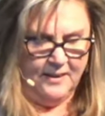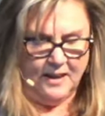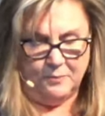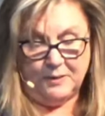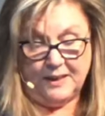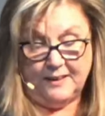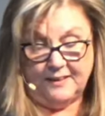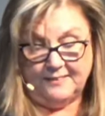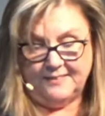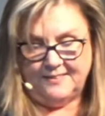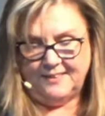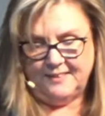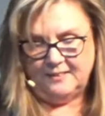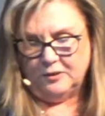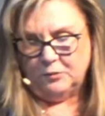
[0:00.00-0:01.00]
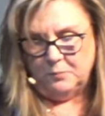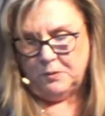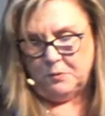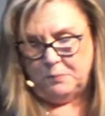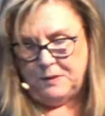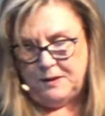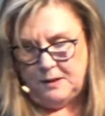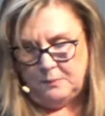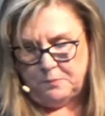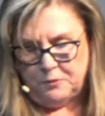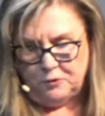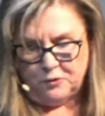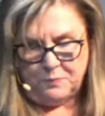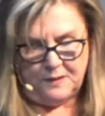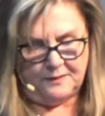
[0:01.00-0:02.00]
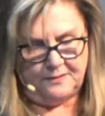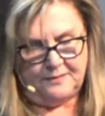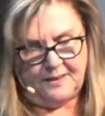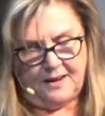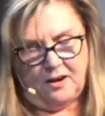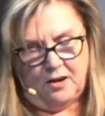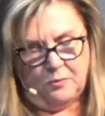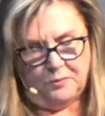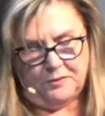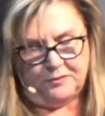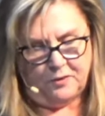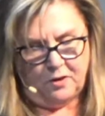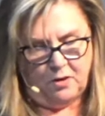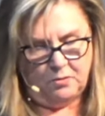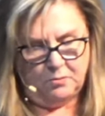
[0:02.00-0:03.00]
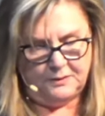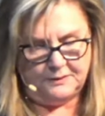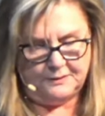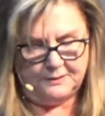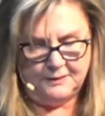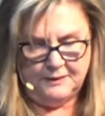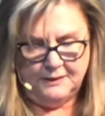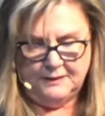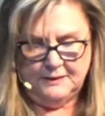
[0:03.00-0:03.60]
I began to see Little Bo Peep, whose mascara was always